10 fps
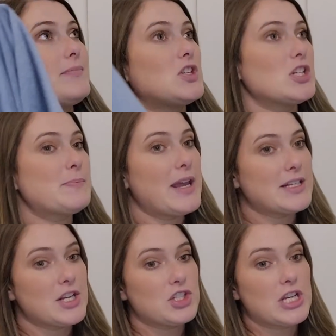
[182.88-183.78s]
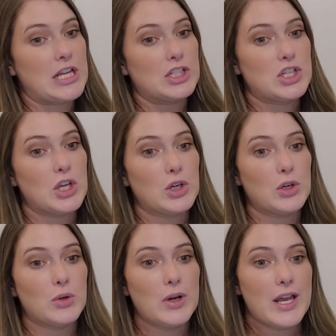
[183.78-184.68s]
just pay attention
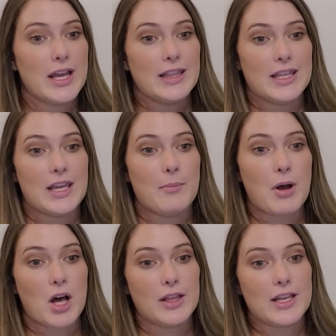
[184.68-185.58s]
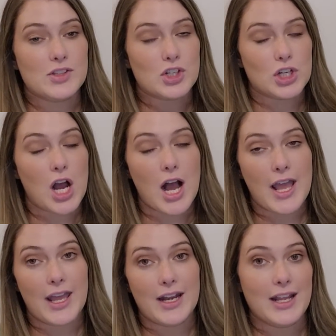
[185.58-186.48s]
to the polyester
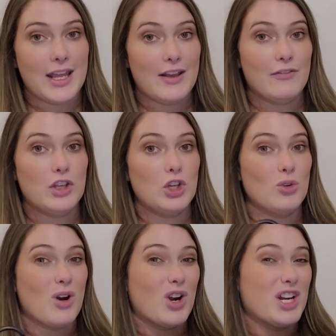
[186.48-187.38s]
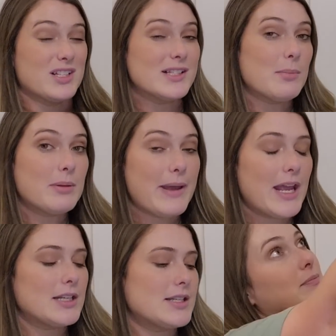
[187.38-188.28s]
cotton if you are going to
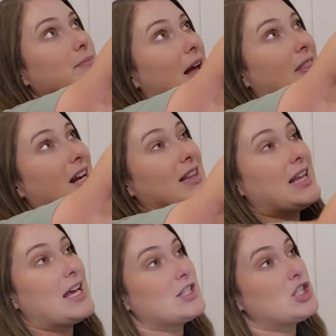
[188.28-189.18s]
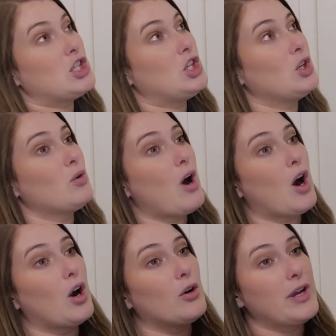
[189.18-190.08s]
sublimate. And then unless you
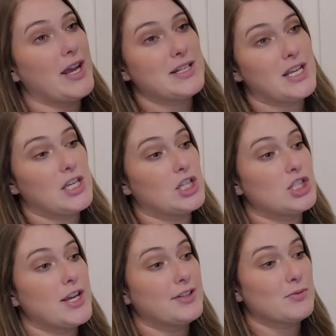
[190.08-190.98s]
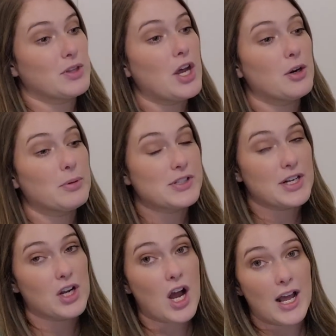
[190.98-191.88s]
are okay taking the chance with
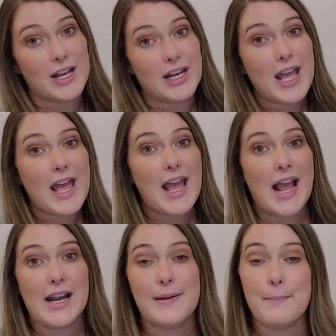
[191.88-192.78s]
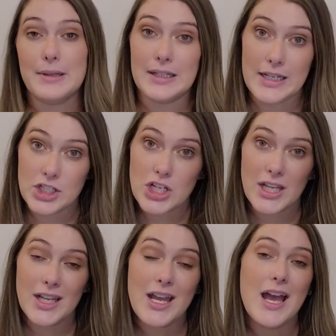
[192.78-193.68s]
100% cotton and
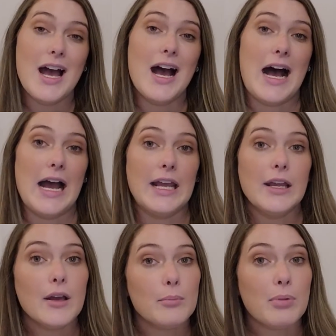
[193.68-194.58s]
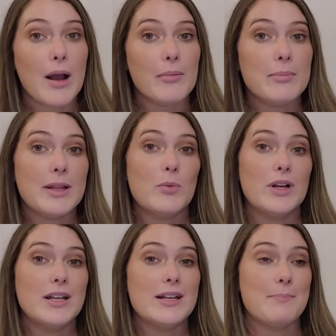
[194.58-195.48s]
bleaching, I probably
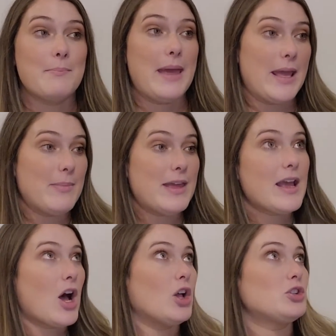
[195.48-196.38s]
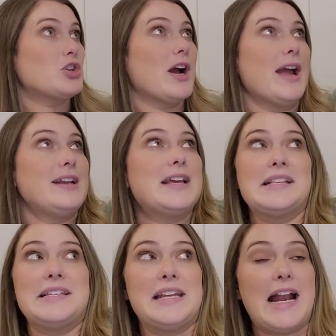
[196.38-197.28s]
wouldn't. Maybe I'll try
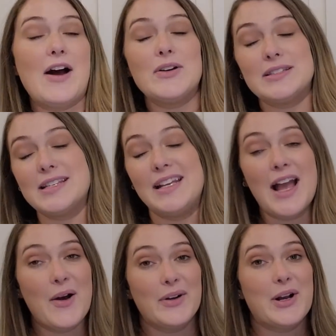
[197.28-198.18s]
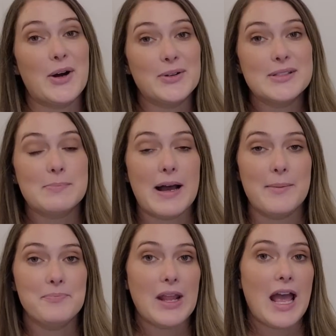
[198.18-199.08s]
testing it out and seeing how it goes,
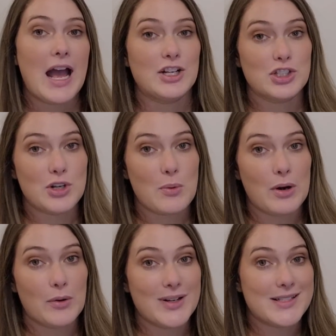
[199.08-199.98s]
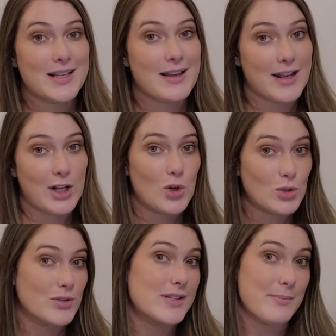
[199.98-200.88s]
but I just don't want to risk getting
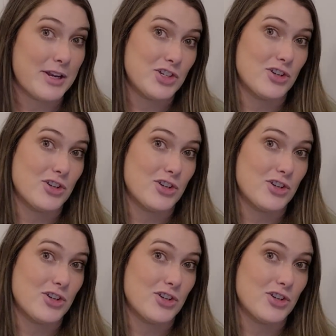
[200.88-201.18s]
holes in my